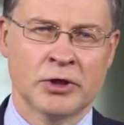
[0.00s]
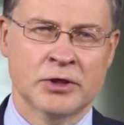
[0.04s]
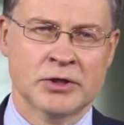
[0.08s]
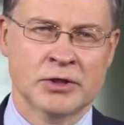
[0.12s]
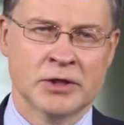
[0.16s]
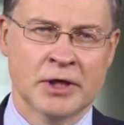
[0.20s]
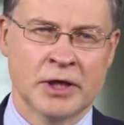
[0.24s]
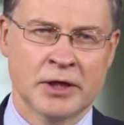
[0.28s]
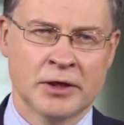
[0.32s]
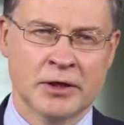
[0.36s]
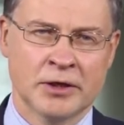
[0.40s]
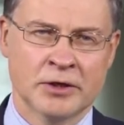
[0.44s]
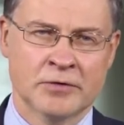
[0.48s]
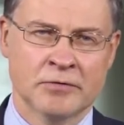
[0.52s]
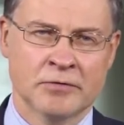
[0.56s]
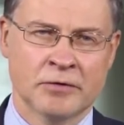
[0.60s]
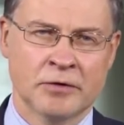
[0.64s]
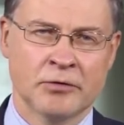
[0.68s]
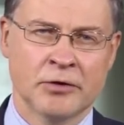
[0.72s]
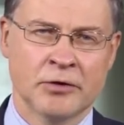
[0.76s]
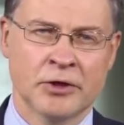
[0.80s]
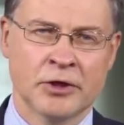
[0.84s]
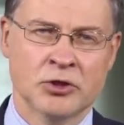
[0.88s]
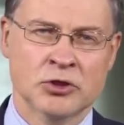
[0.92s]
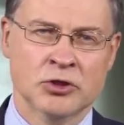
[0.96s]
Standards
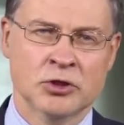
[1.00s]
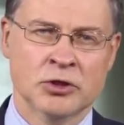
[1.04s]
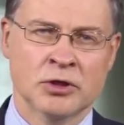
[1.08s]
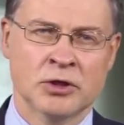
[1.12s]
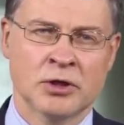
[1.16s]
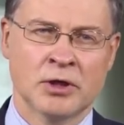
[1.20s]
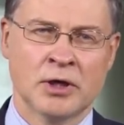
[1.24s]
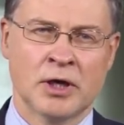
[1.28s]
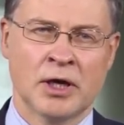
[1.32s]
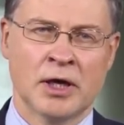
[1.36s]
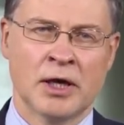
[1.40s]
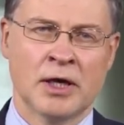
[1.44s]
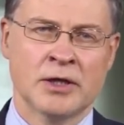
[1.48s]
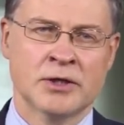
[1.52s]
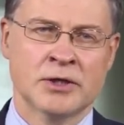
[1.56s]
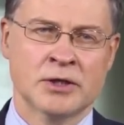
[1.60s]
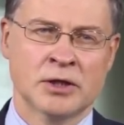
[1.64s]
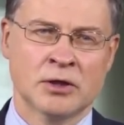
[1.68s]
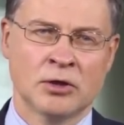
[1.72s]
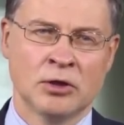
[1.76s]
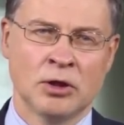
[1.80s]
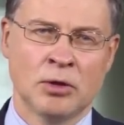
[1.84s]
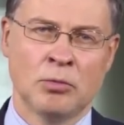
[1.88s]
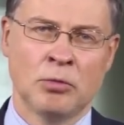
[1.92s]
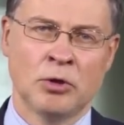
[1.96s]
Foundation and the
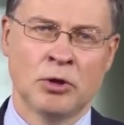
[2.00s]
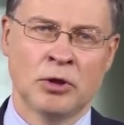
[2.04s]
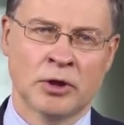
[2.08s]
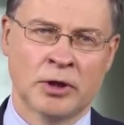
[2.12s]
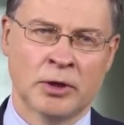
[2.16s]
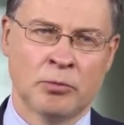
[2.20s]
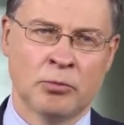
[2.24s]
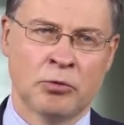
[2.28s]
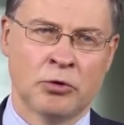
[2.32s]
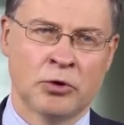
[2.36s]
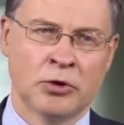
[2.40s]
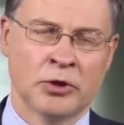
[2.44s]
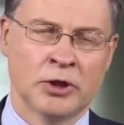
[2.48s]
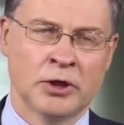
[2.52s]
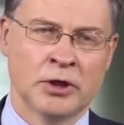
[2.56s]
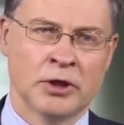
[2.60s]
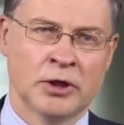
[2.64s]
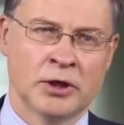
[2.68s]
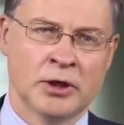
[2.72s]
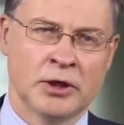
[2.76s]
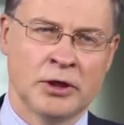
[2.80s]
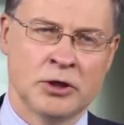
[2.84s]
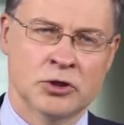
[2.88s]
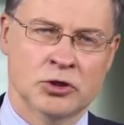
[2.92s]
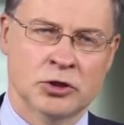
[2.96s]
Global Reporting
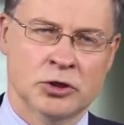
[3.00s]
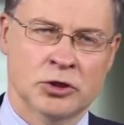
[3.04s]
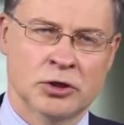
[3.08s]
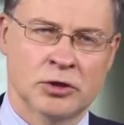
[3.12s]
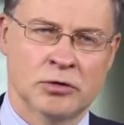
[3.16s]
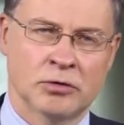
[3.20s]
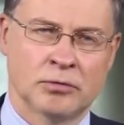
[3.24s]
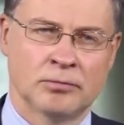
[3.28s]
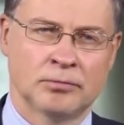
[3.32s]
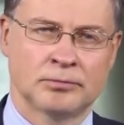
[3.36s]
Initiative.